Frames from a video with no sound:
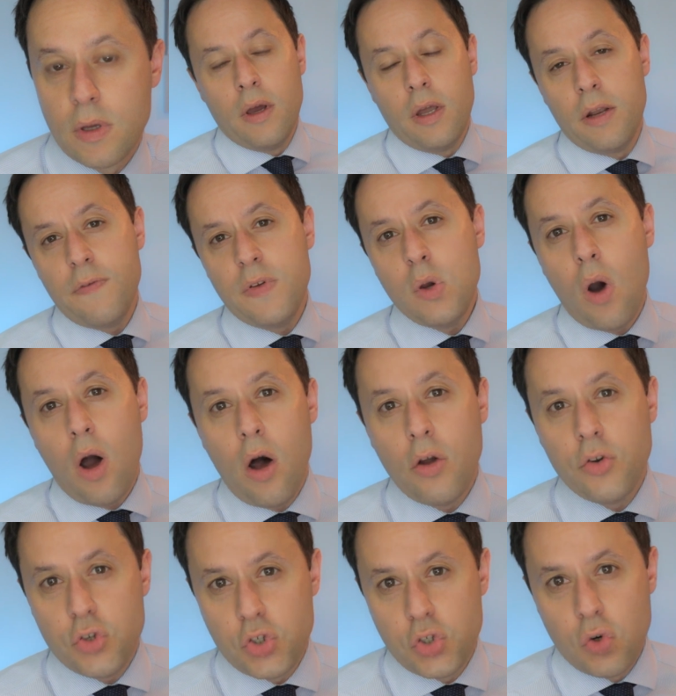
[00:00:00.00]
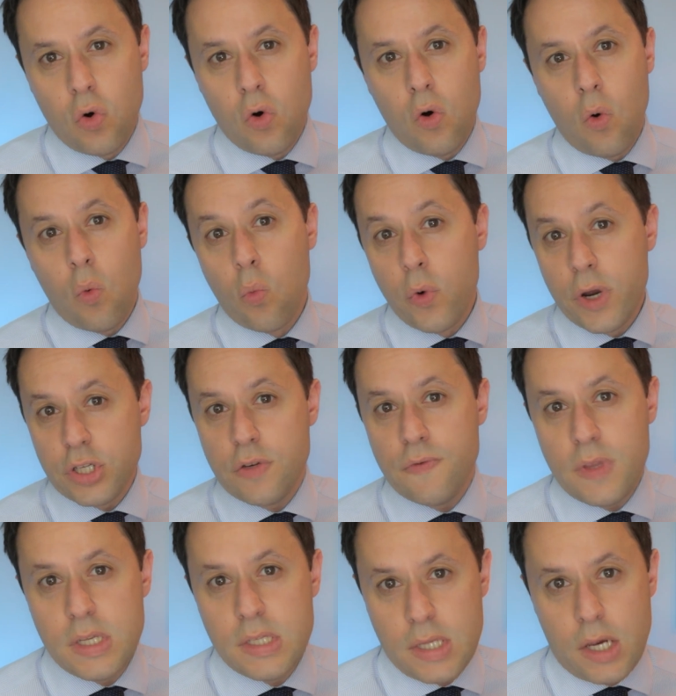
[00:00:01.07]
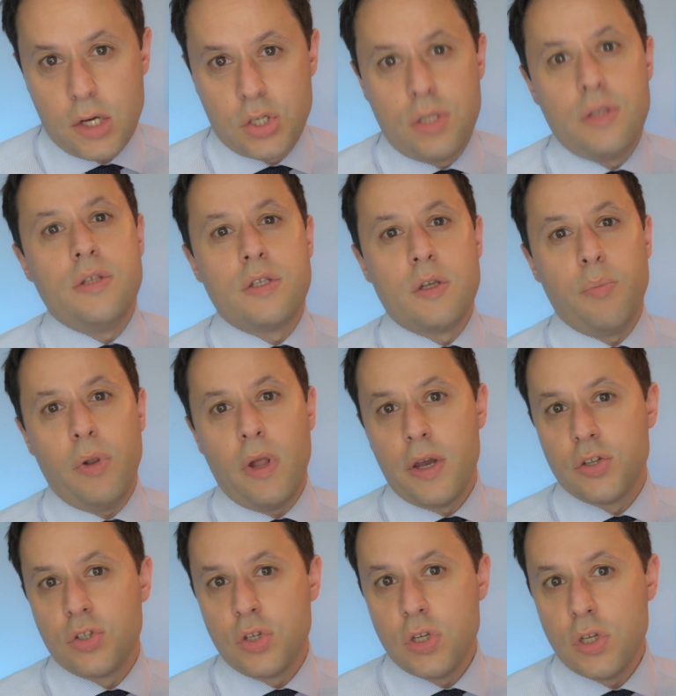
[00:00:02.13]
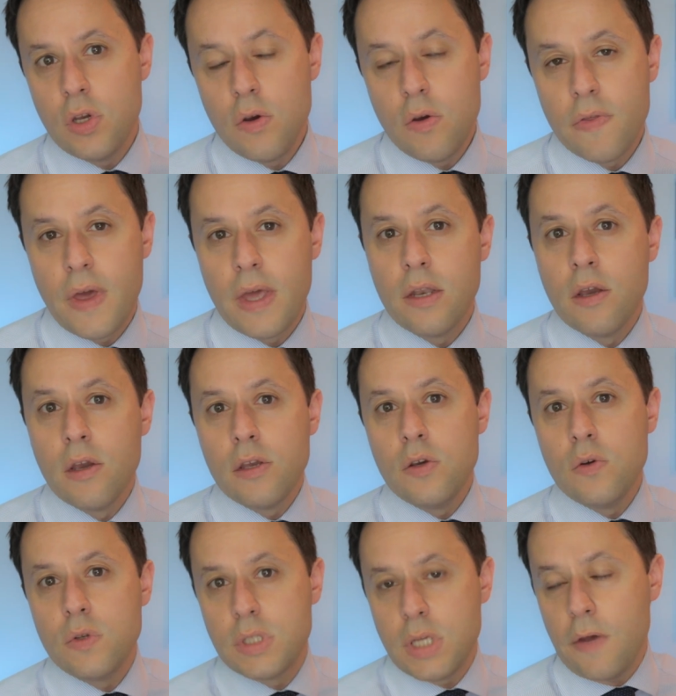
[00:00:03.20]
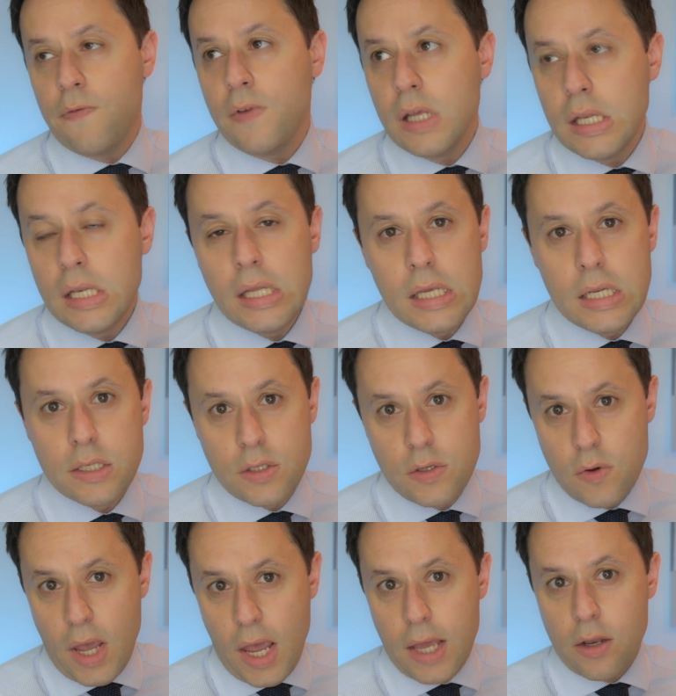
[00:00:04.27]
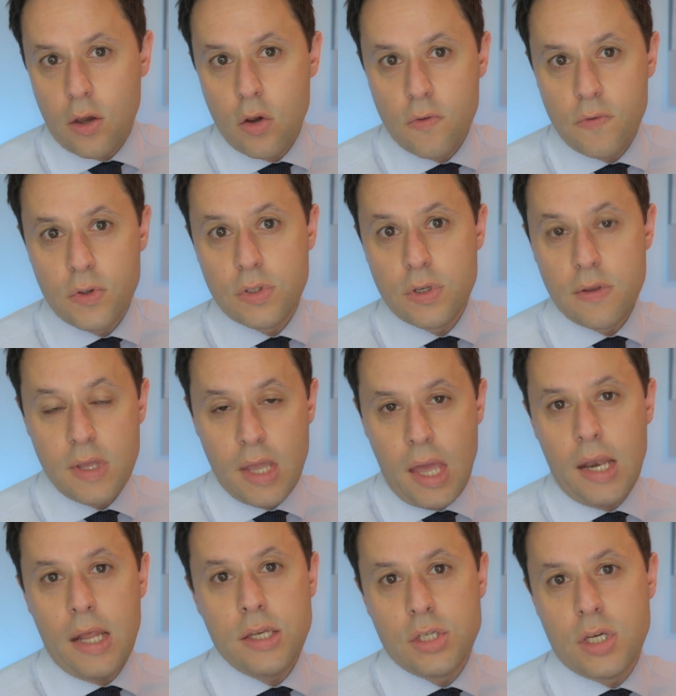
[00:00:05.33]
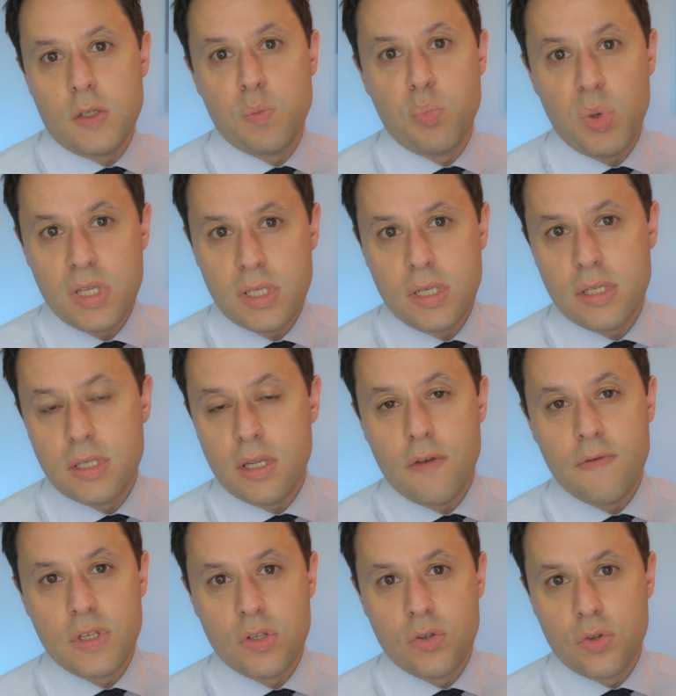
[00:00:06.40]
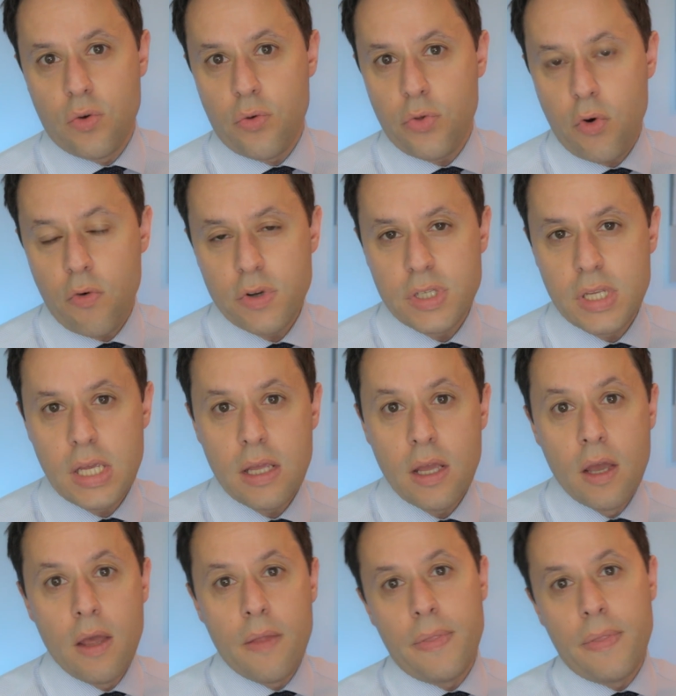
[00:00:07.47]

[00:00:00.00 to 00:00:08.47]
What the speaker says: And if you aren't sure which of these sections applies to you, then you definitely need to head over to the NHS Business Services Authority.